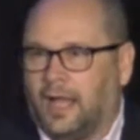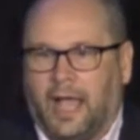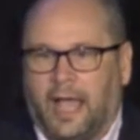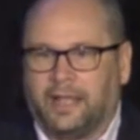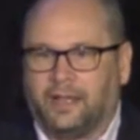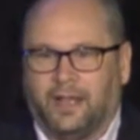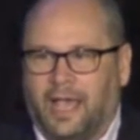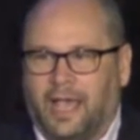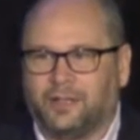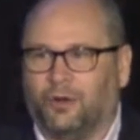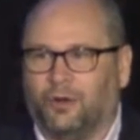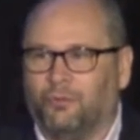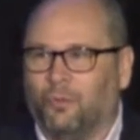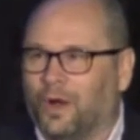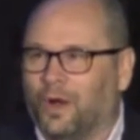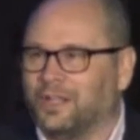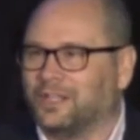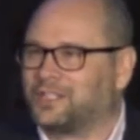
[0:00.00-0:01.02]
I
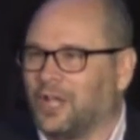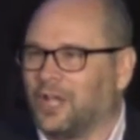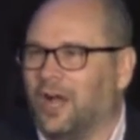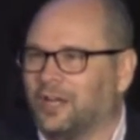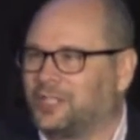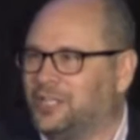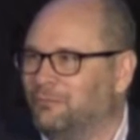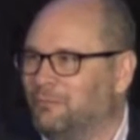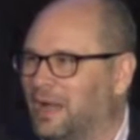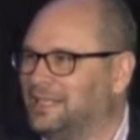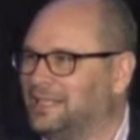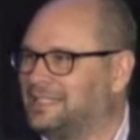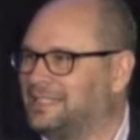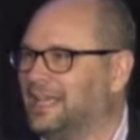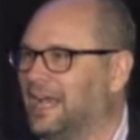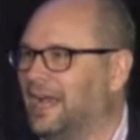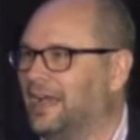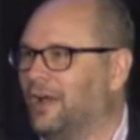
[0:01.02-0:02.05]
don't want to talk to my
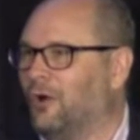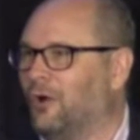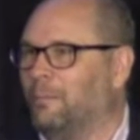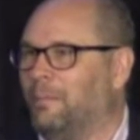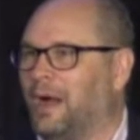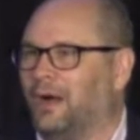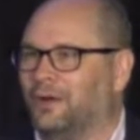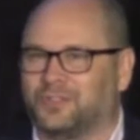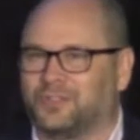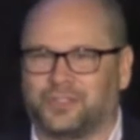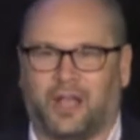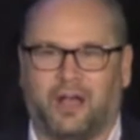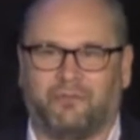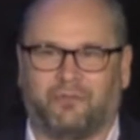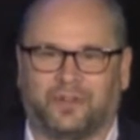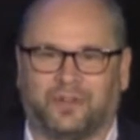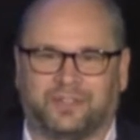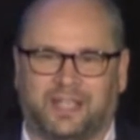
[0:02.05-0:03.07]
CIO about
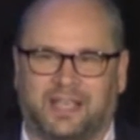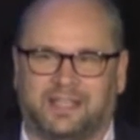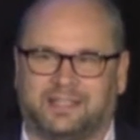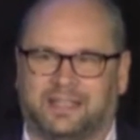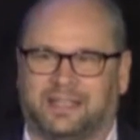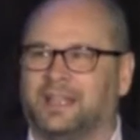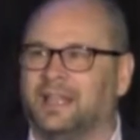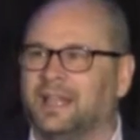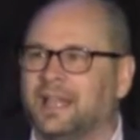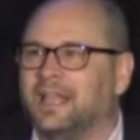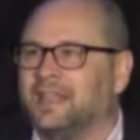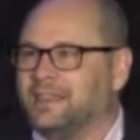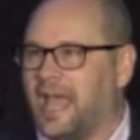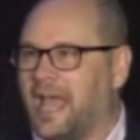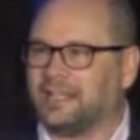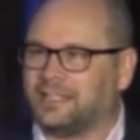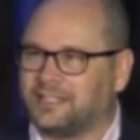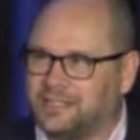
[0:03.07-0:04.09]
software testing.
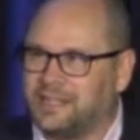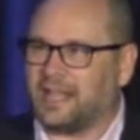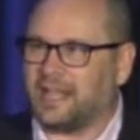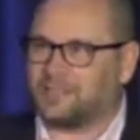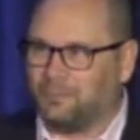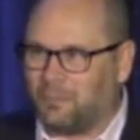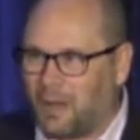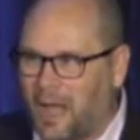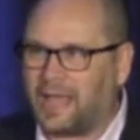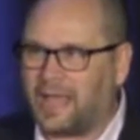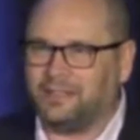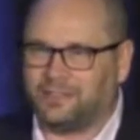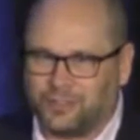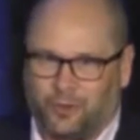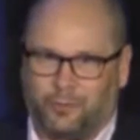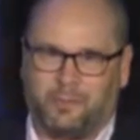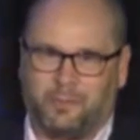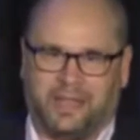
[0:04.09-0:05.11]
That's my
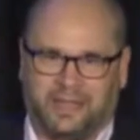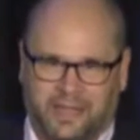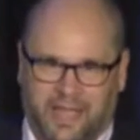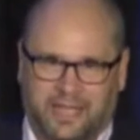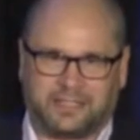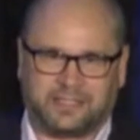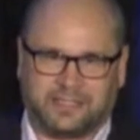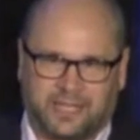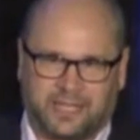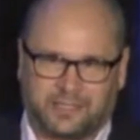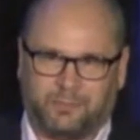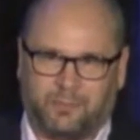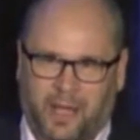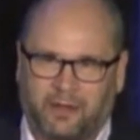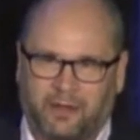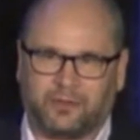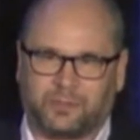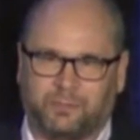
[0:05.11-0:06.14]
domain. That's
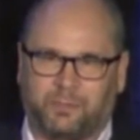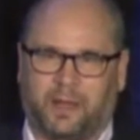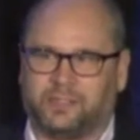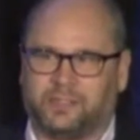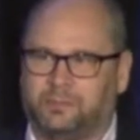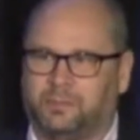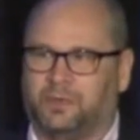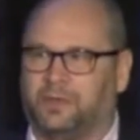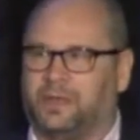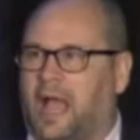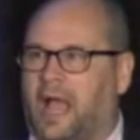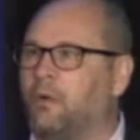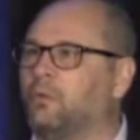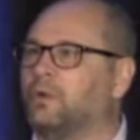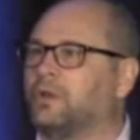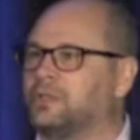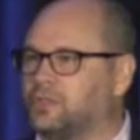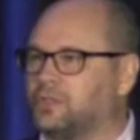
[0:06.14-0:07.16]
my responsibility. I
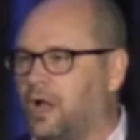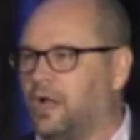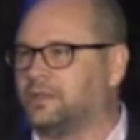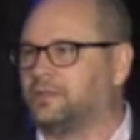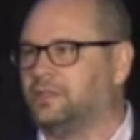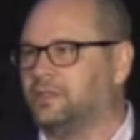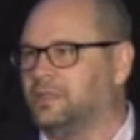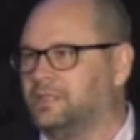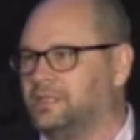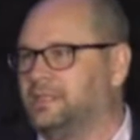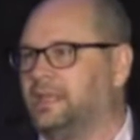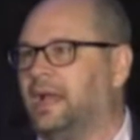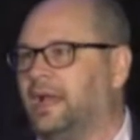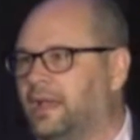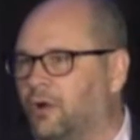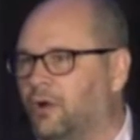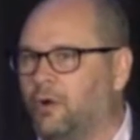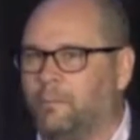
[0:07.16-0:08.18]
want to talk to the
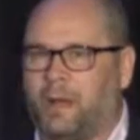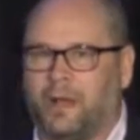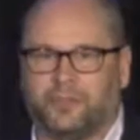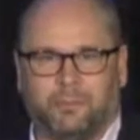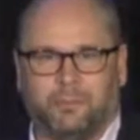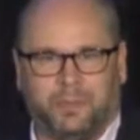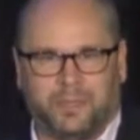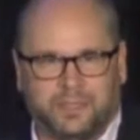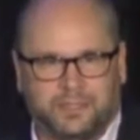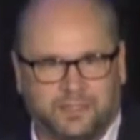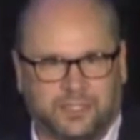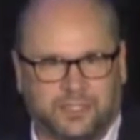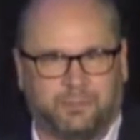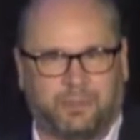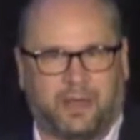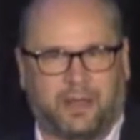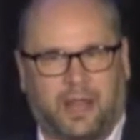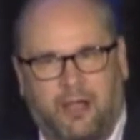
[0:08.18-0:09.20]
CIO about the
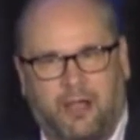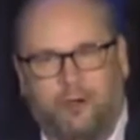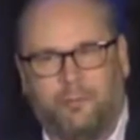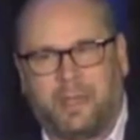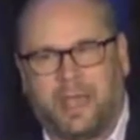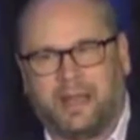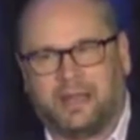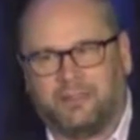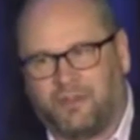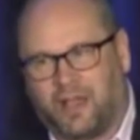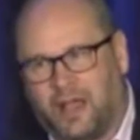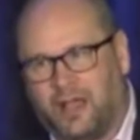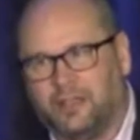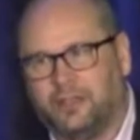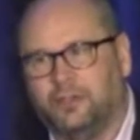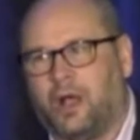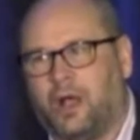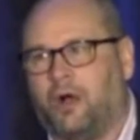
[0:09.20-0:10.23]
business, about how I'm adding
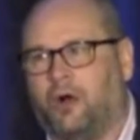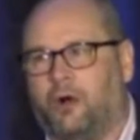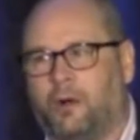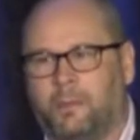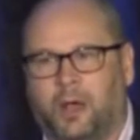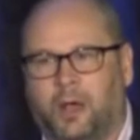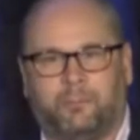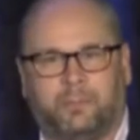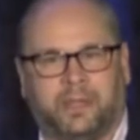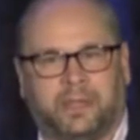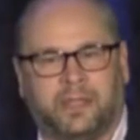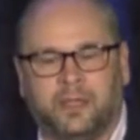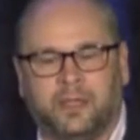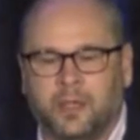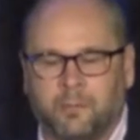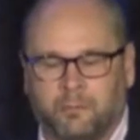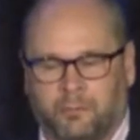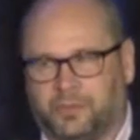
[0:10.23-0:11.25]
value, how I'm helping
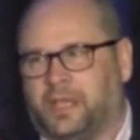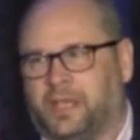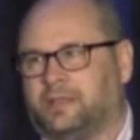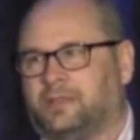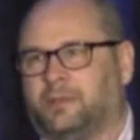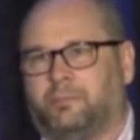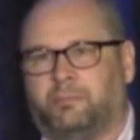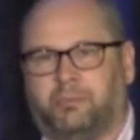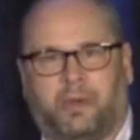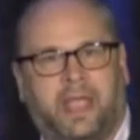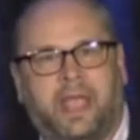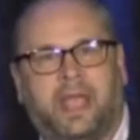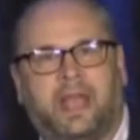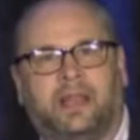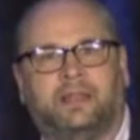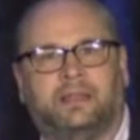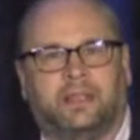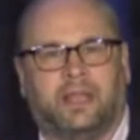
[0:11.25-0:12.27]
protect the
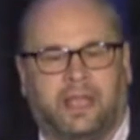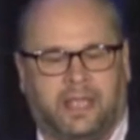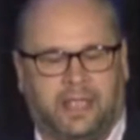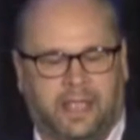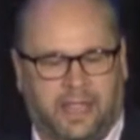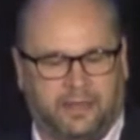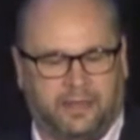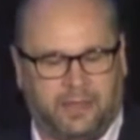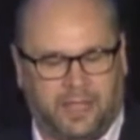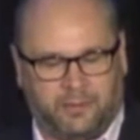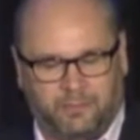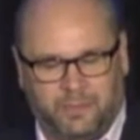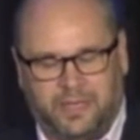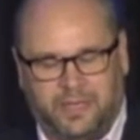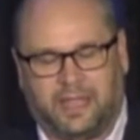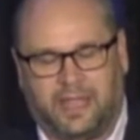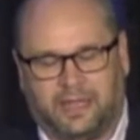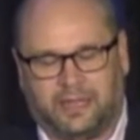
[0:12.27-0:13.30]
brand, and
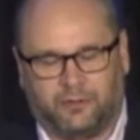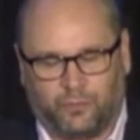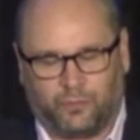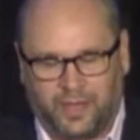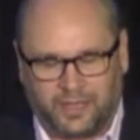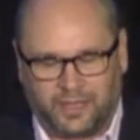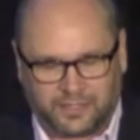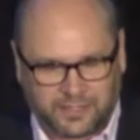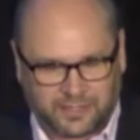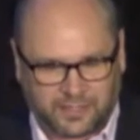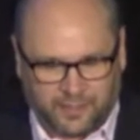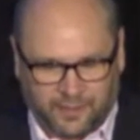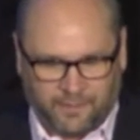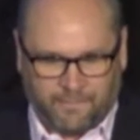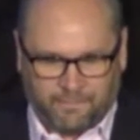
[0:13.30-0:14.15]
mitigating risk.